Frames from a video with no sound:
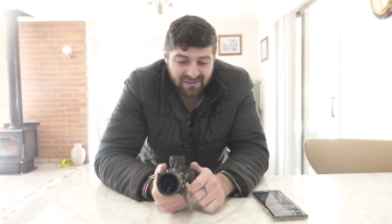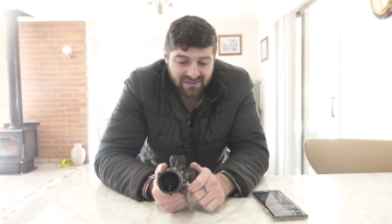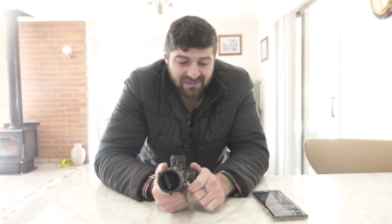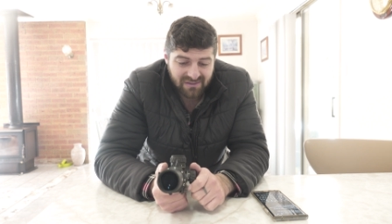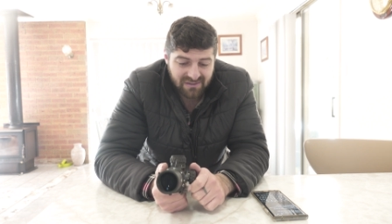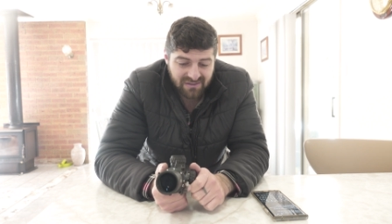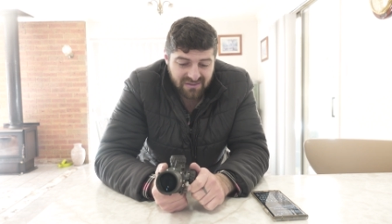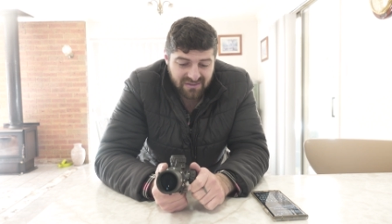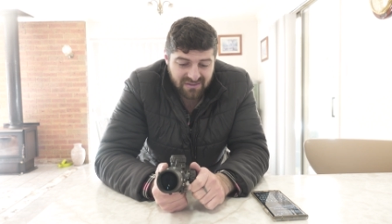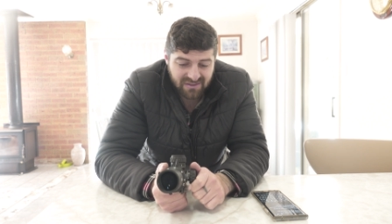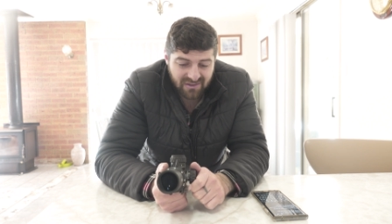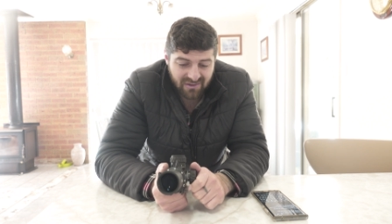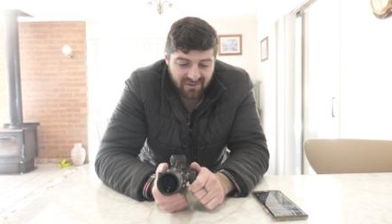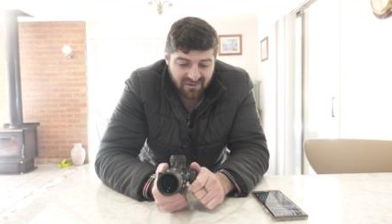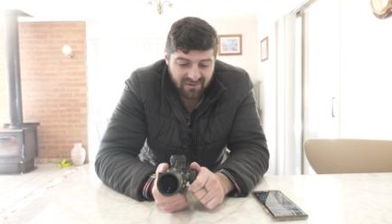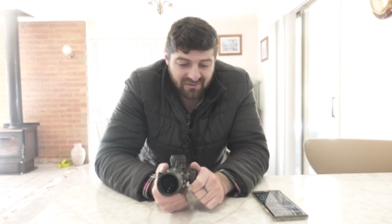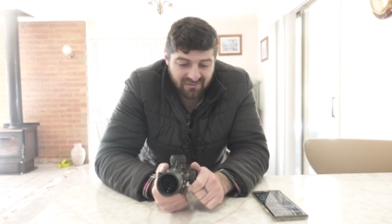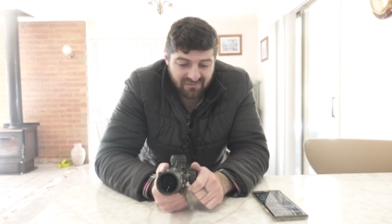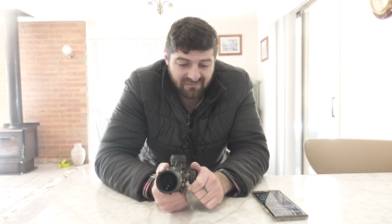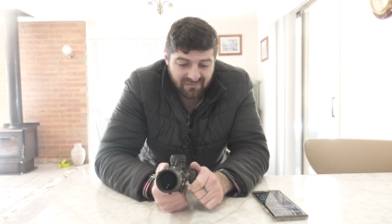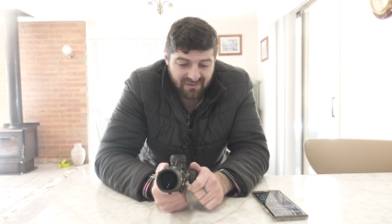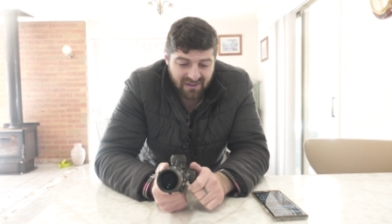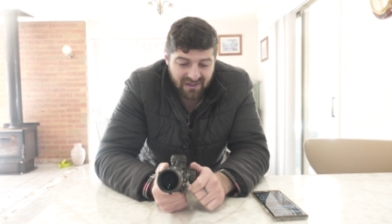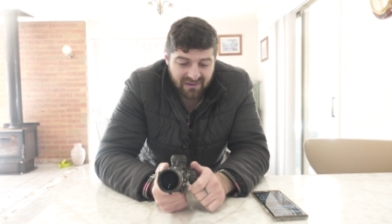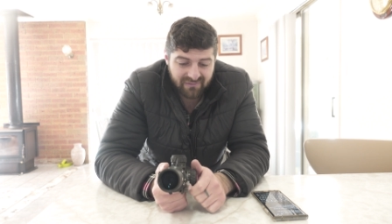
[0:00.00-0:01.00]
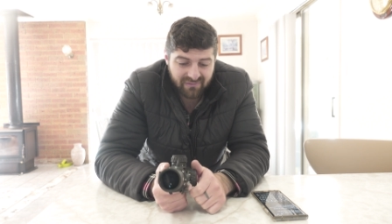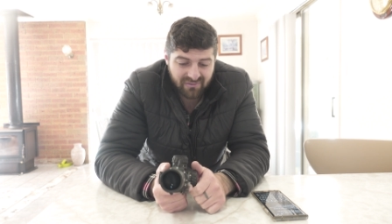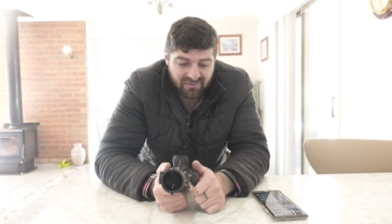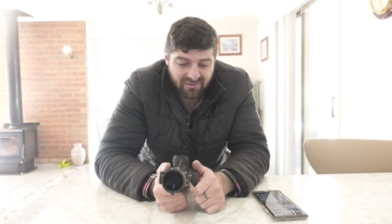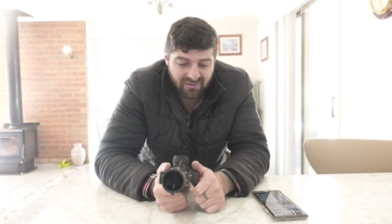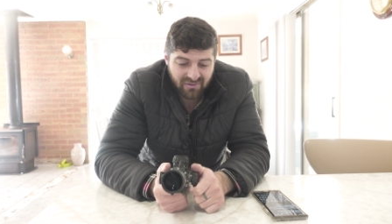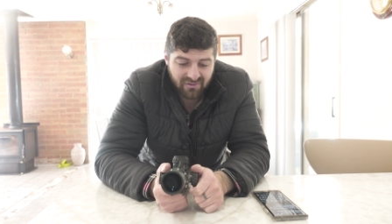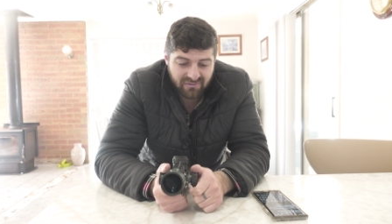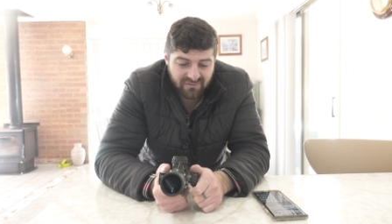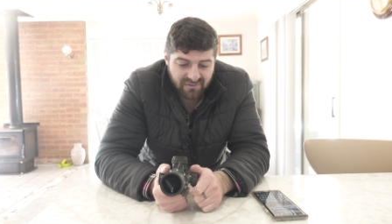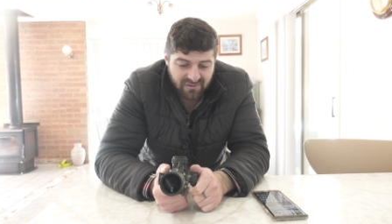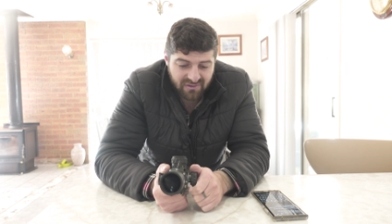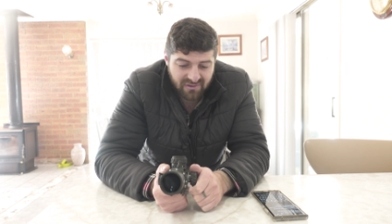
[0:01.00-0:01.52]
So even
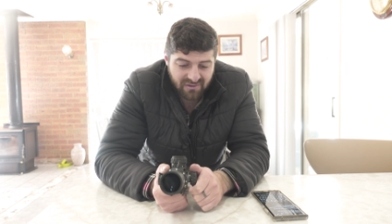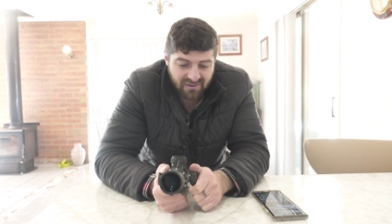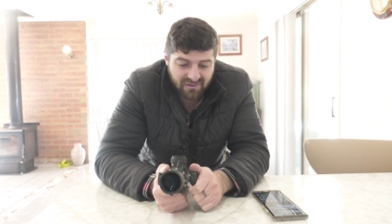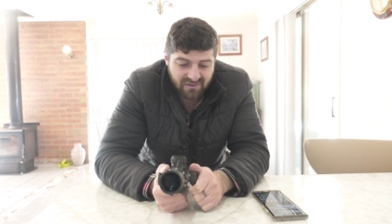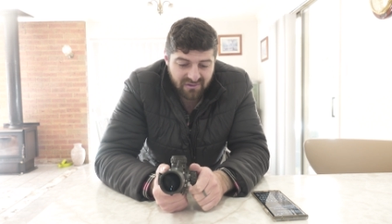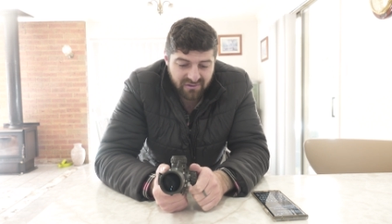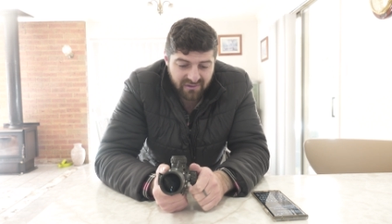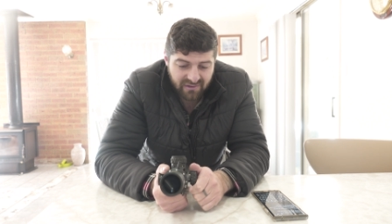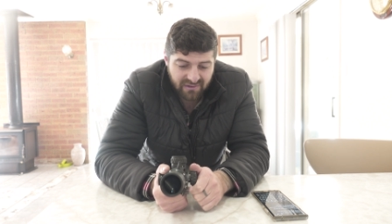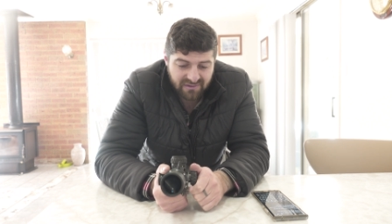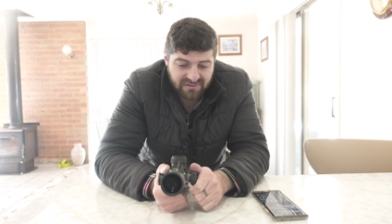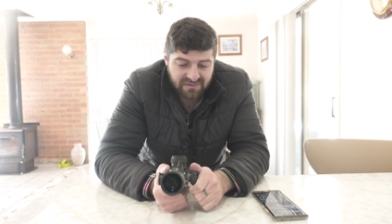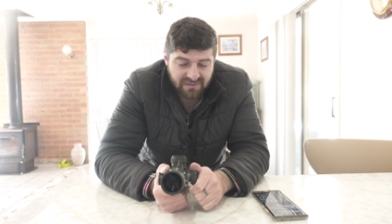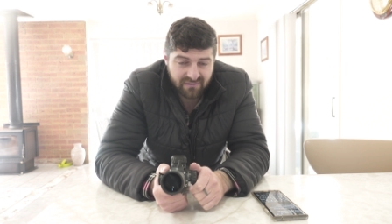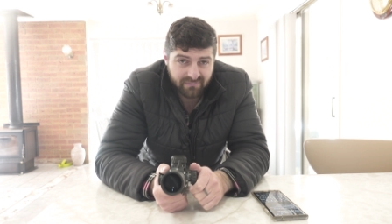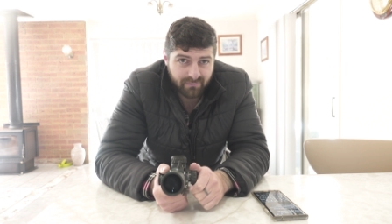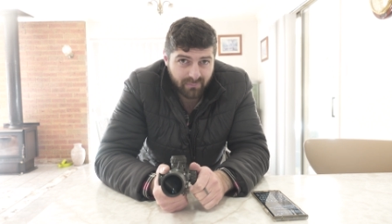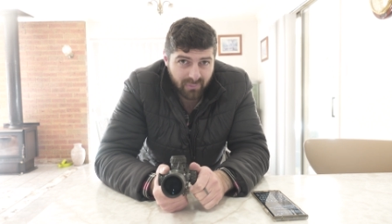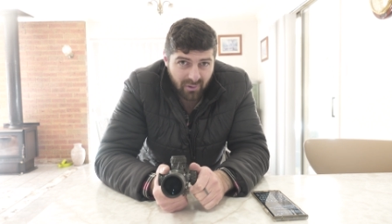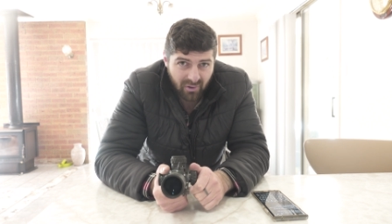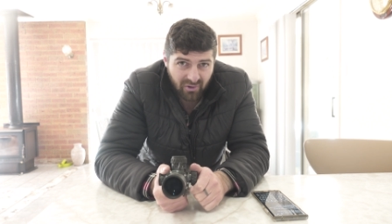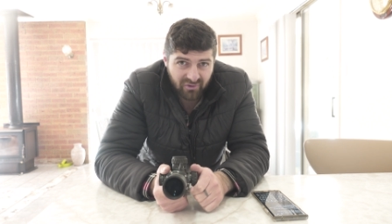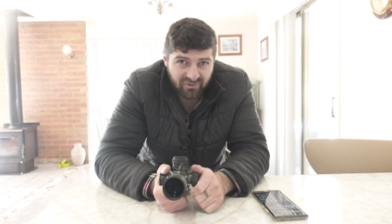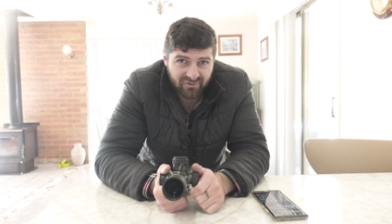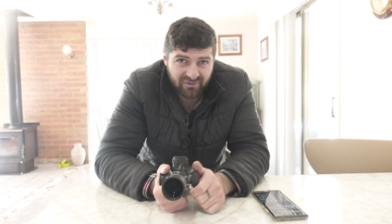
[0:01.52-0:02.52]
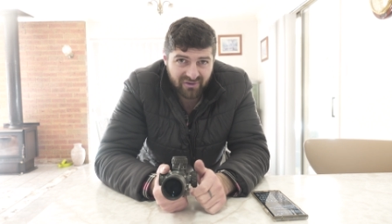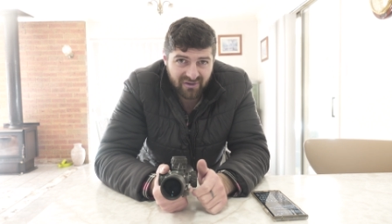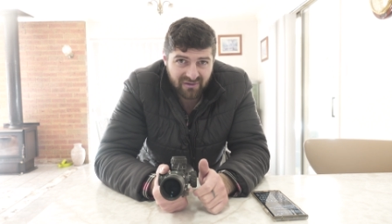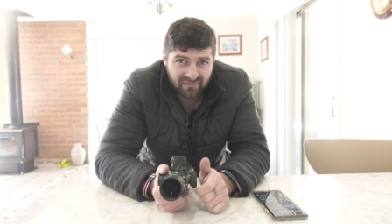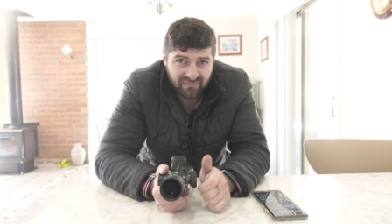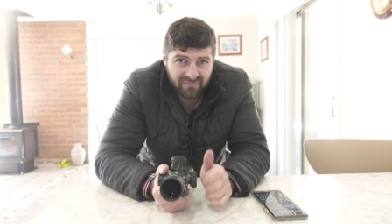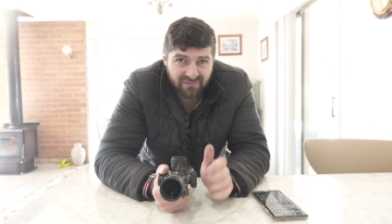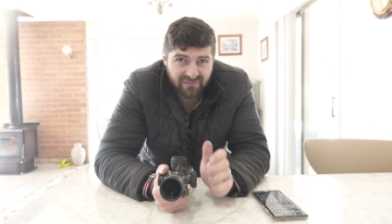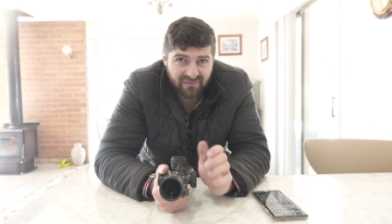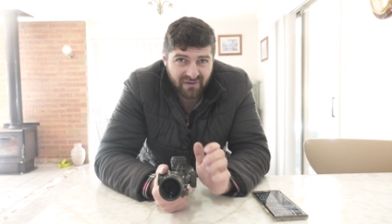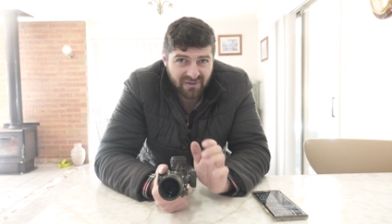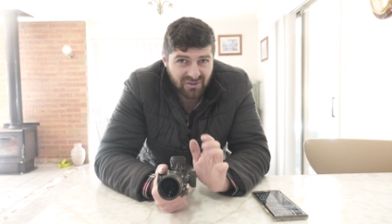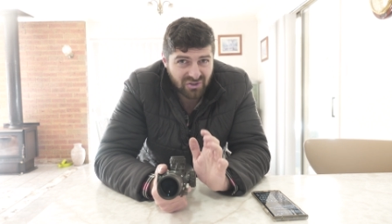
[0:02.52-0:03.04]
though the clicks are
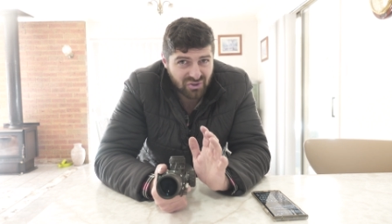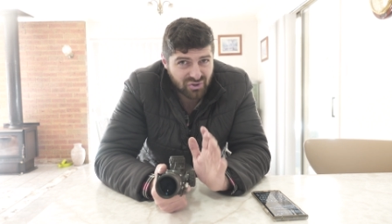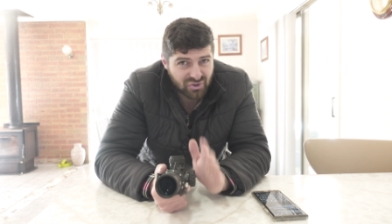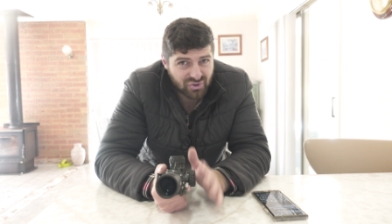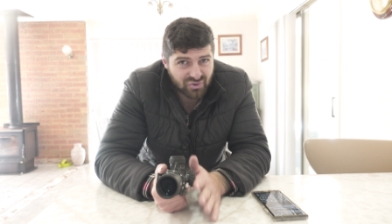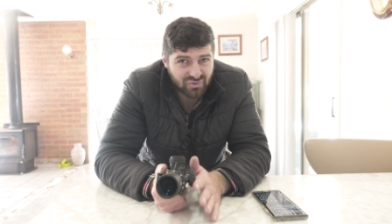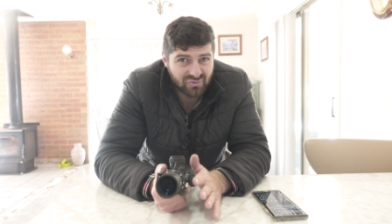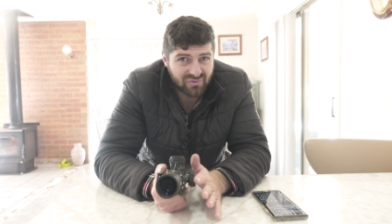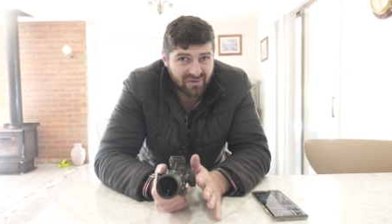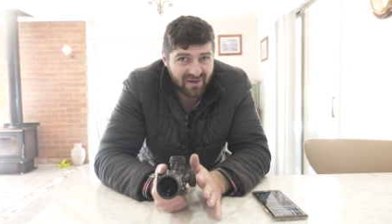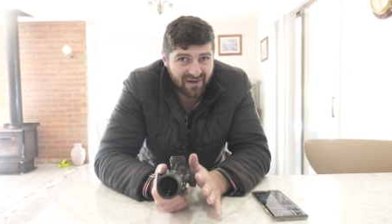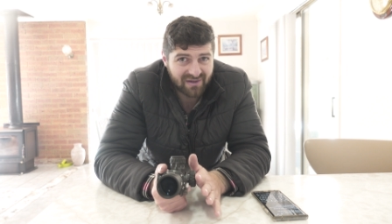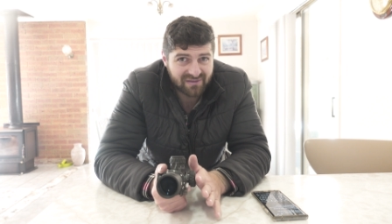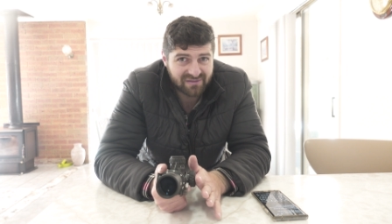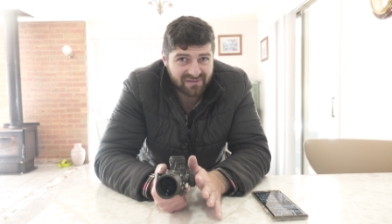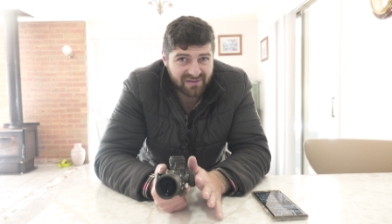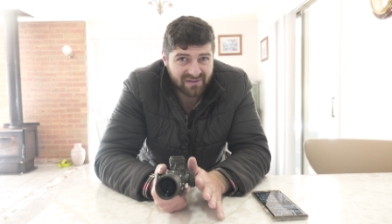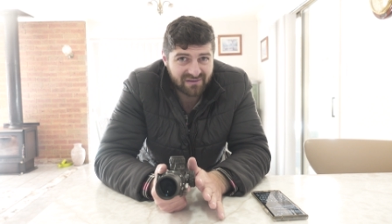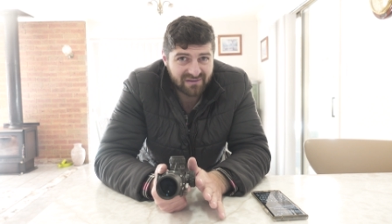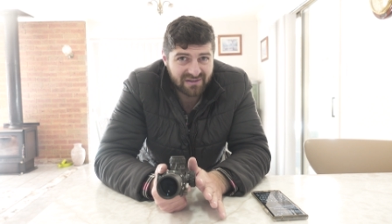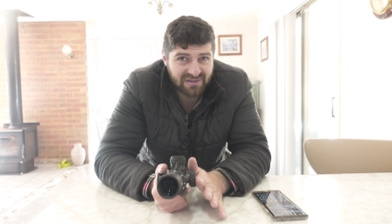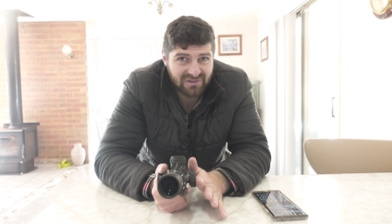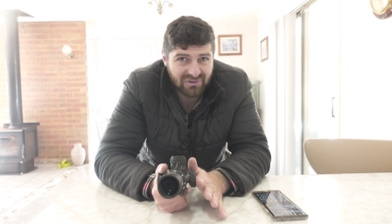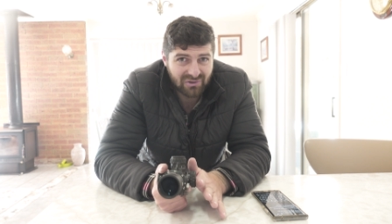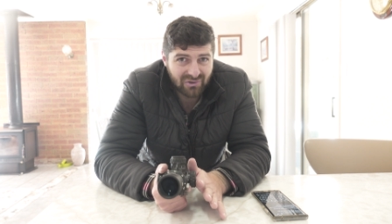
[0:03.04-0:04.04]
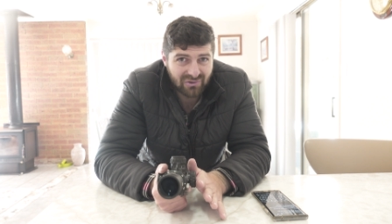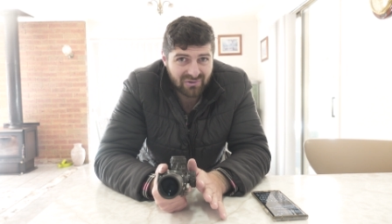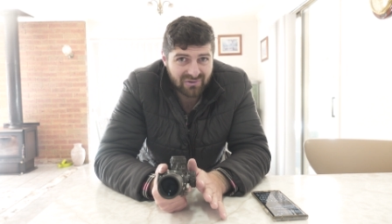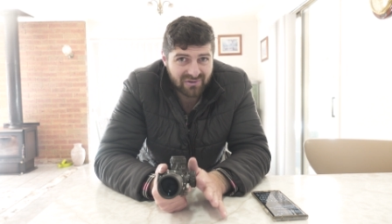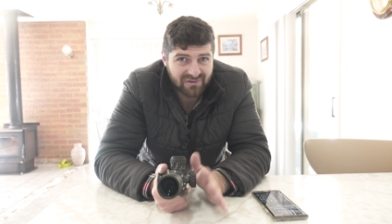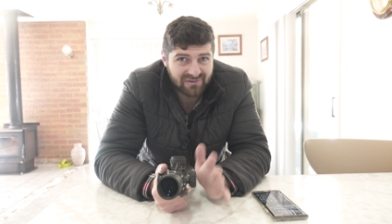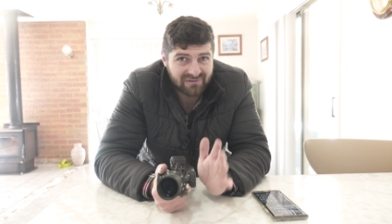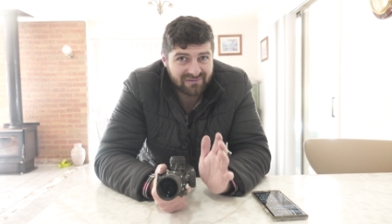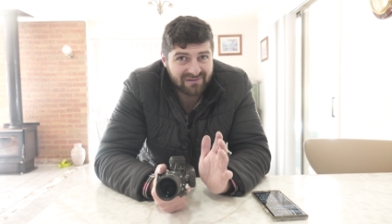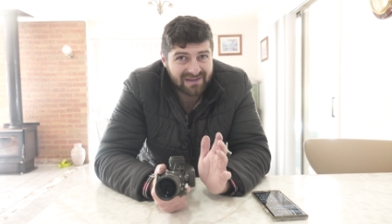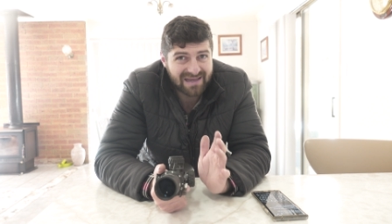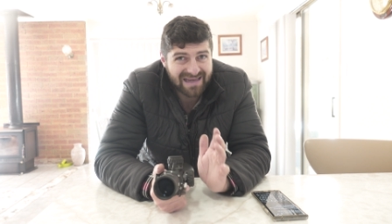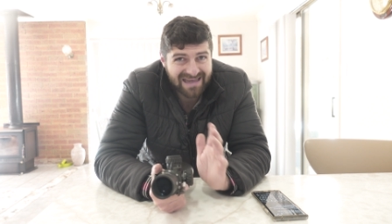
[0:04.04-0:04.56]
positive and you shouldn't accidentally knock it,